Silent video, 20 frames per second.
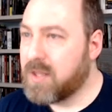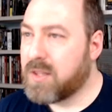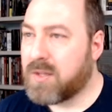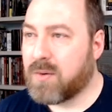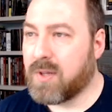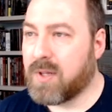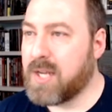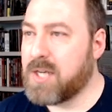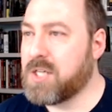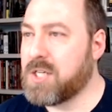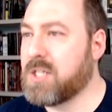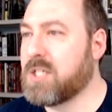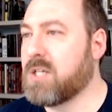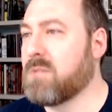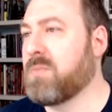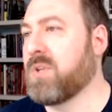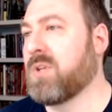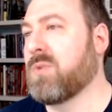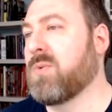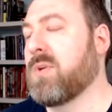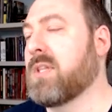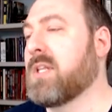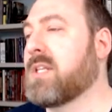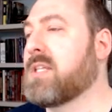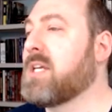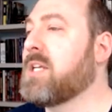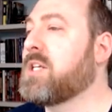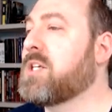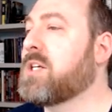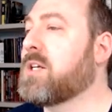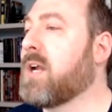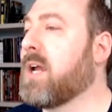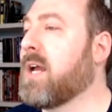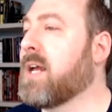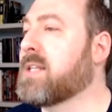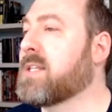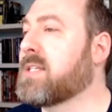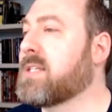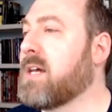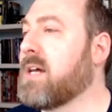The relationship between the teacher
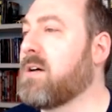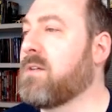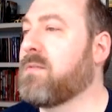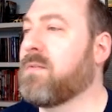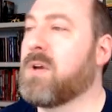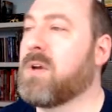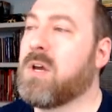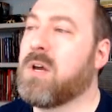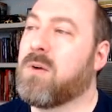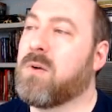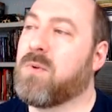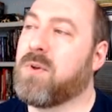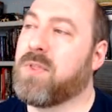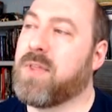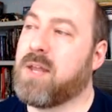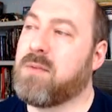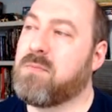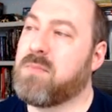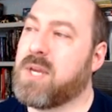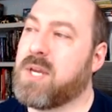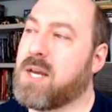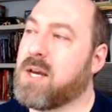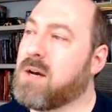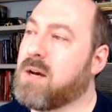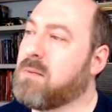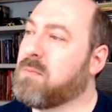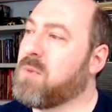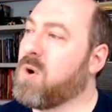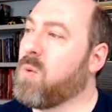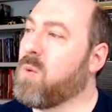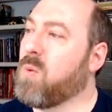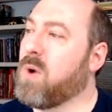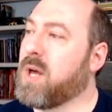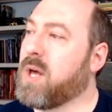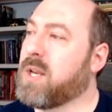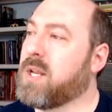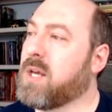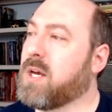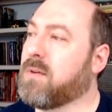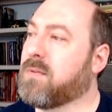and self will then become
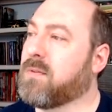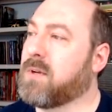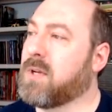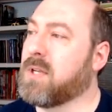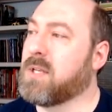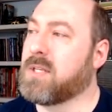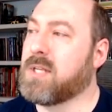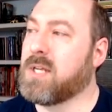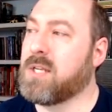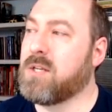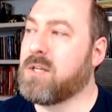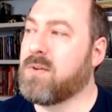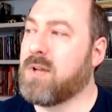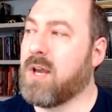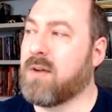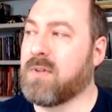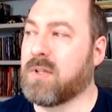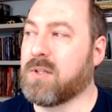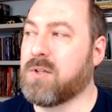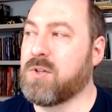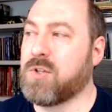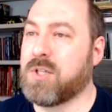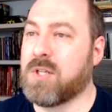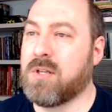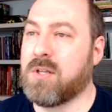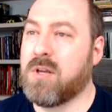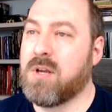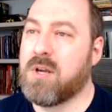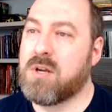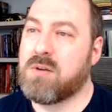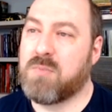one of continued evolution,